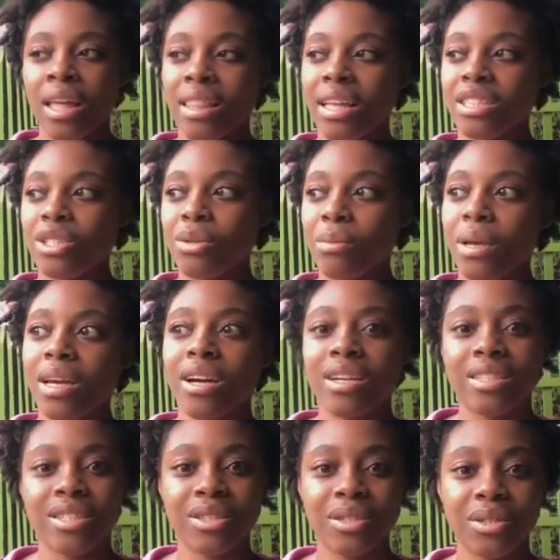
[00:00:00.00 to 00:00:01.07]
that you may
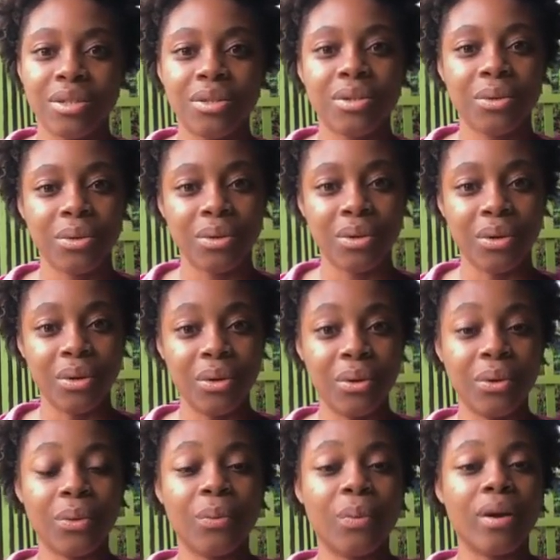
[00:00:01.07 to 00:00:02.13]
continue to do the
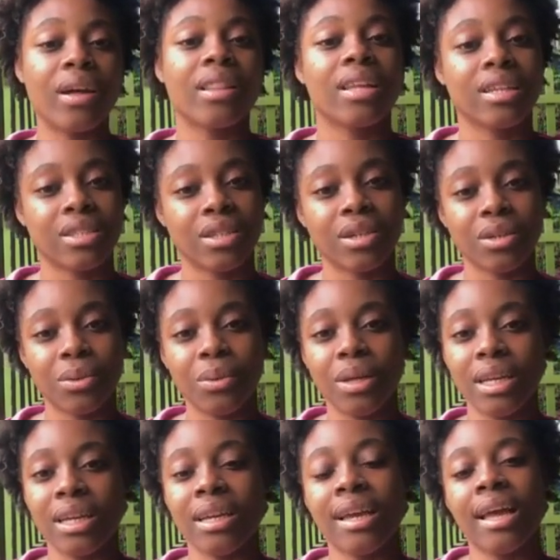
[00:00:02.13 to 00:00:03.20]
good work that you're
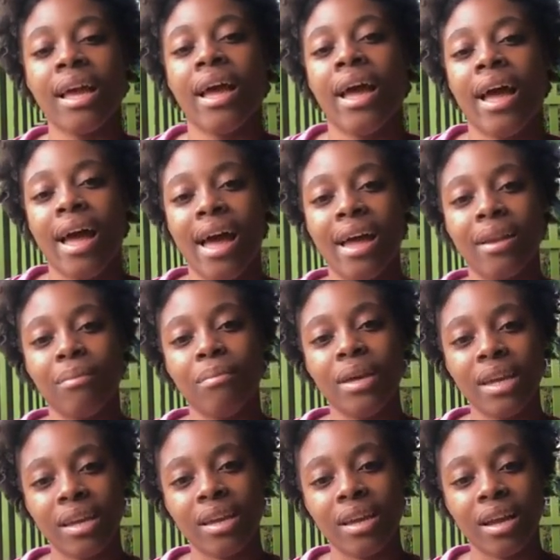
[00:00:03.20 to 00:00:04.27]
doing and
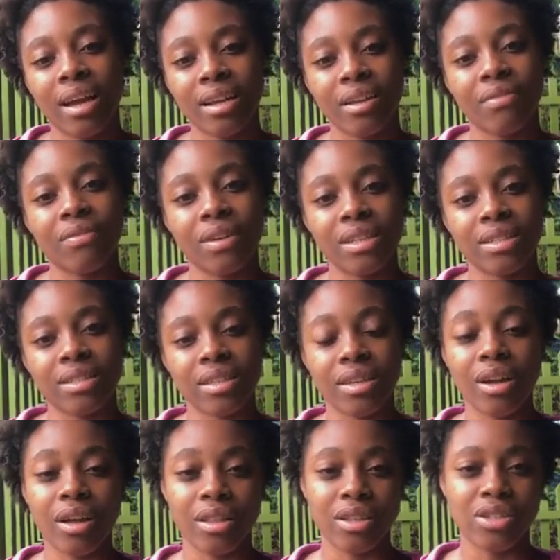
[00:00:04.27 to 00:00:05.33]
making a difference
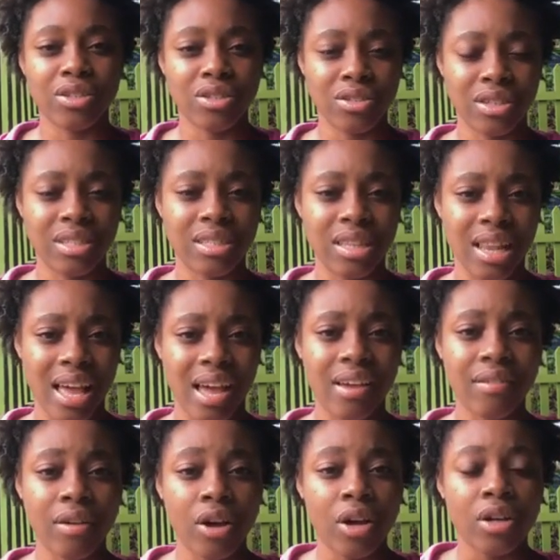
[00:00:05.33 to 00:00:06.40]
in other children's lives,